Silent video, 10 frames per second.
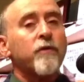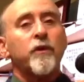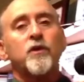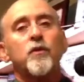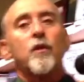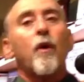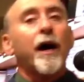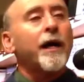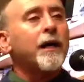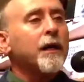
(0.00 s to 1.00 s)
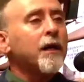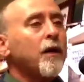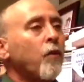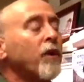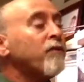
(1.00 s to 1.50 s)
for Israel, why
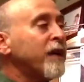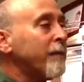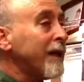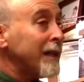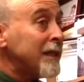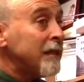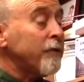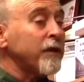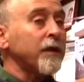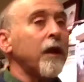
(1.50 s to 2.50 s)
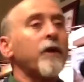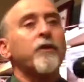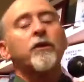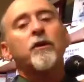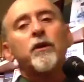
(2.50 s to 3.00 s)
we're fundamentally different than
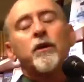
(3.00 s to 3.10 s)
other